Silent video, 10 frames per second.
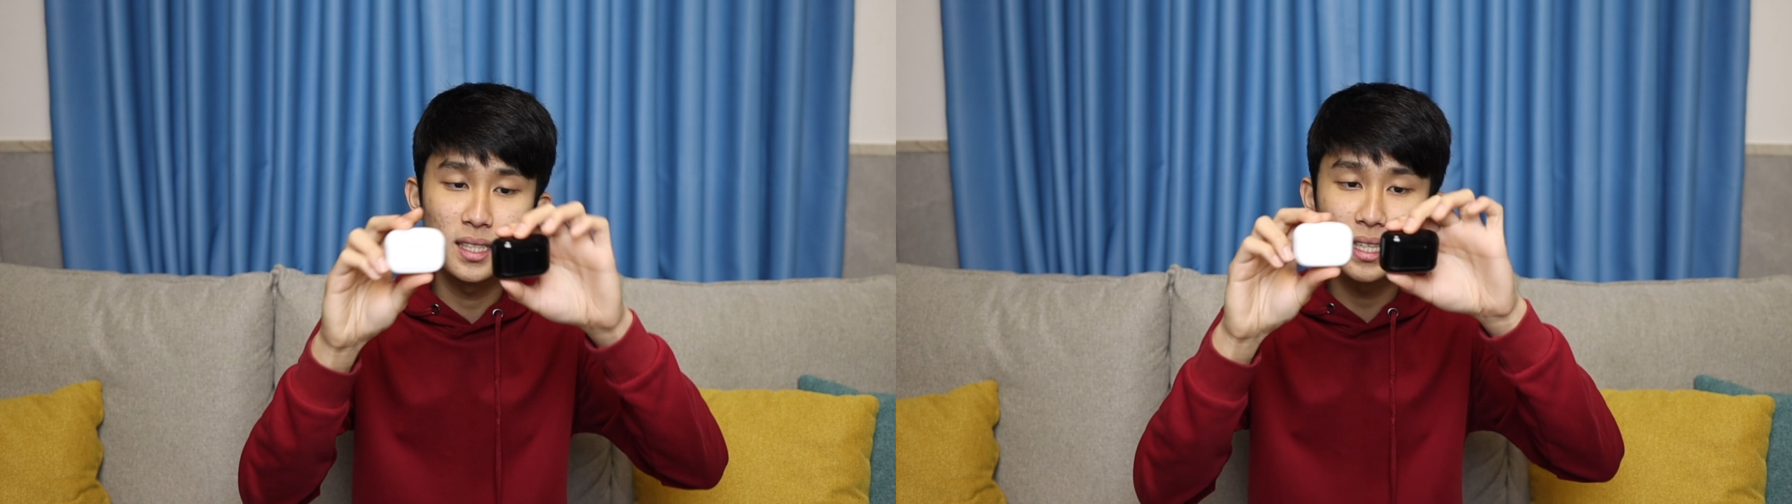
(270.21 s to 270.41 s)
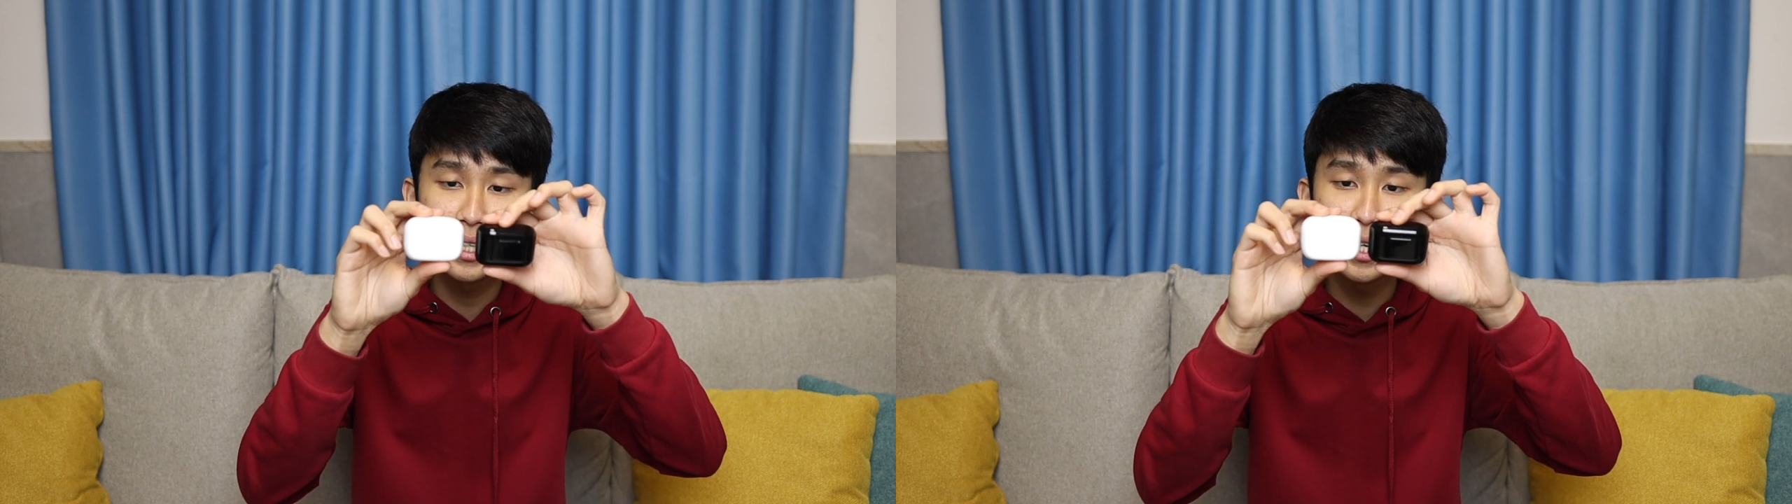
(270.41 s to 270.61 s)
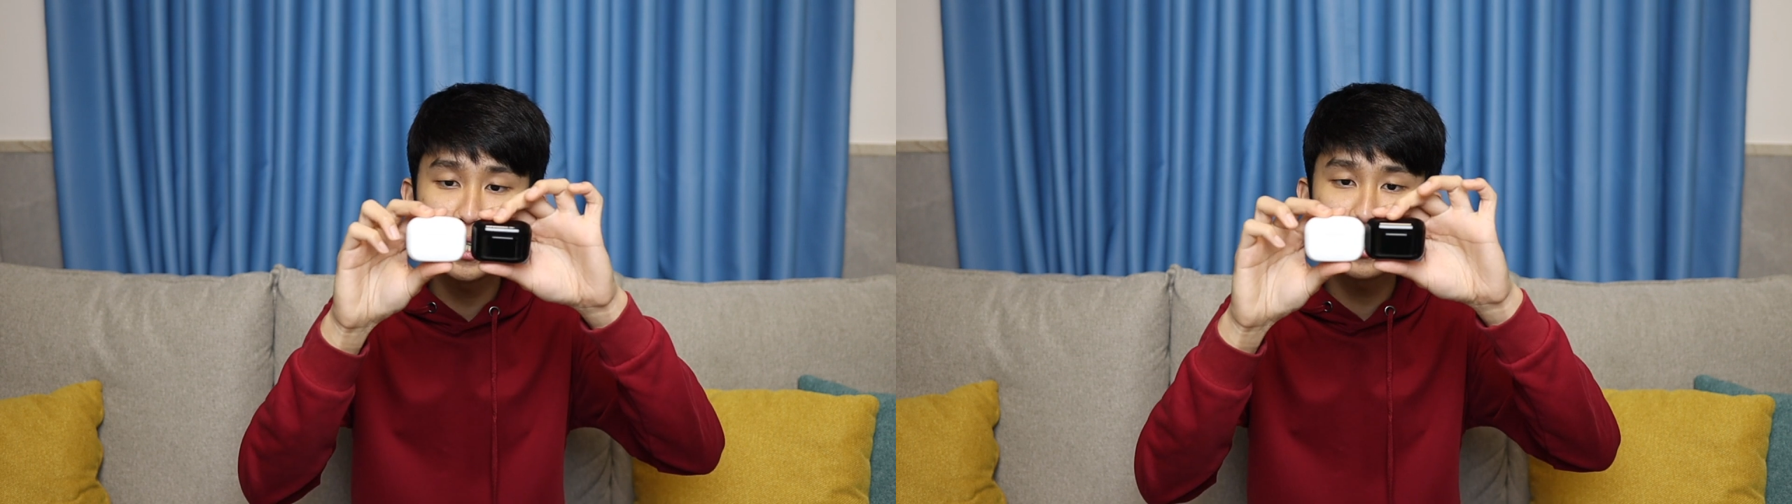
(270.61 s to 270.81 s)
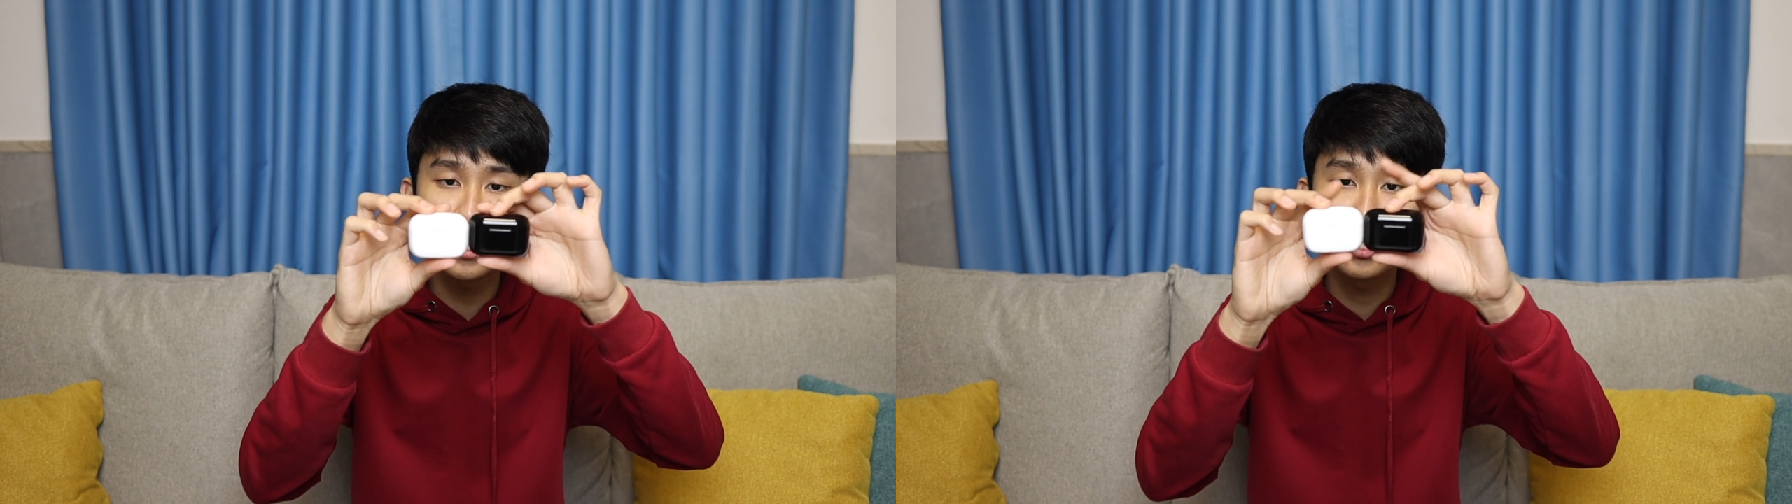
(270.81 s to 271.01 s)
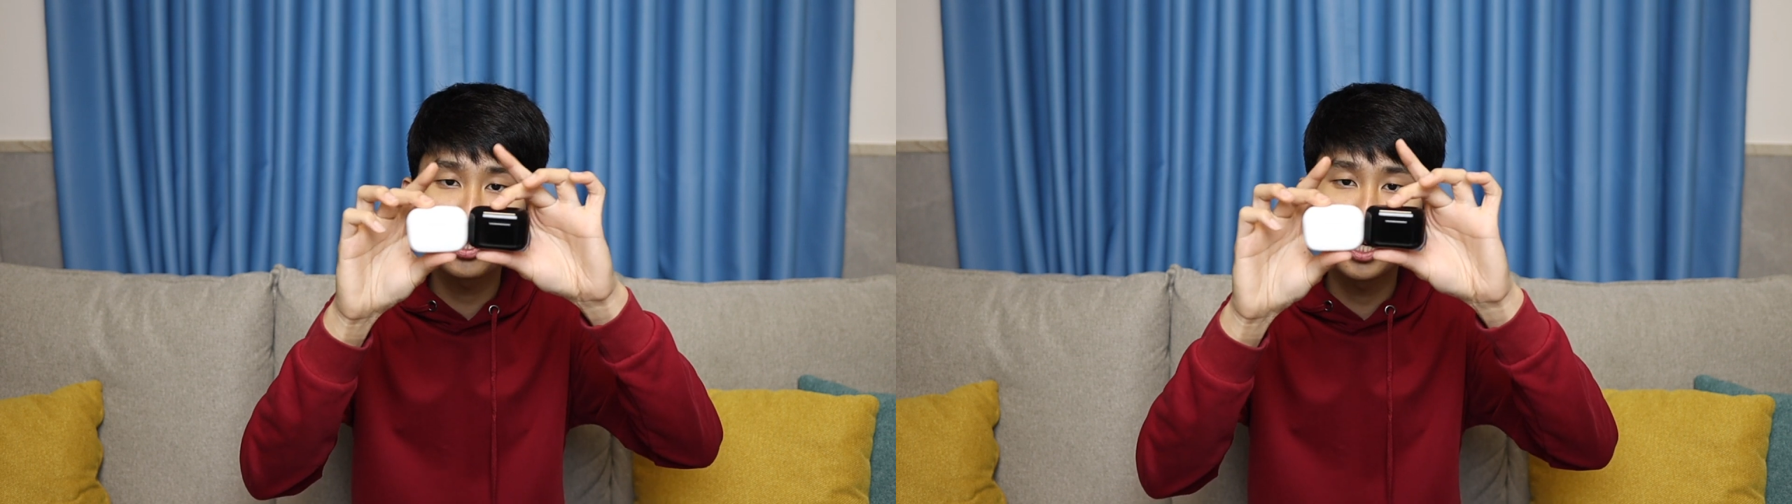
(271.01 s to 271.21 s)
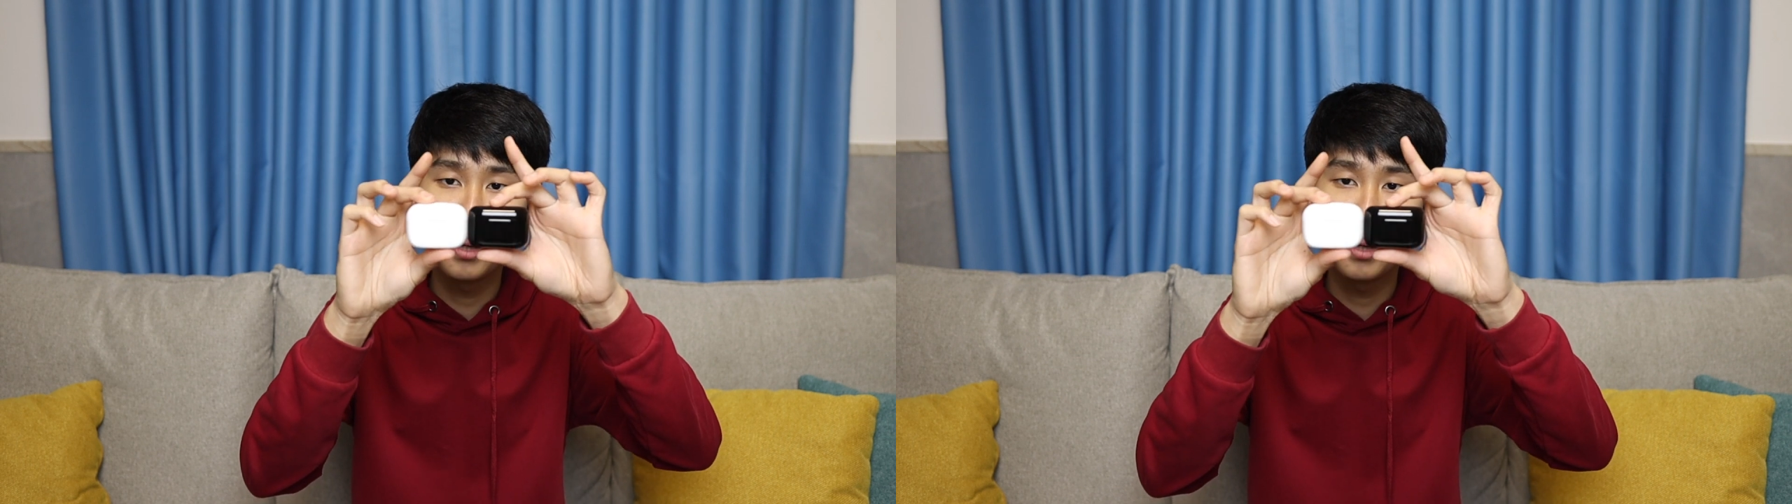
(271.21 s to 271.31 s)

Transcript: the case is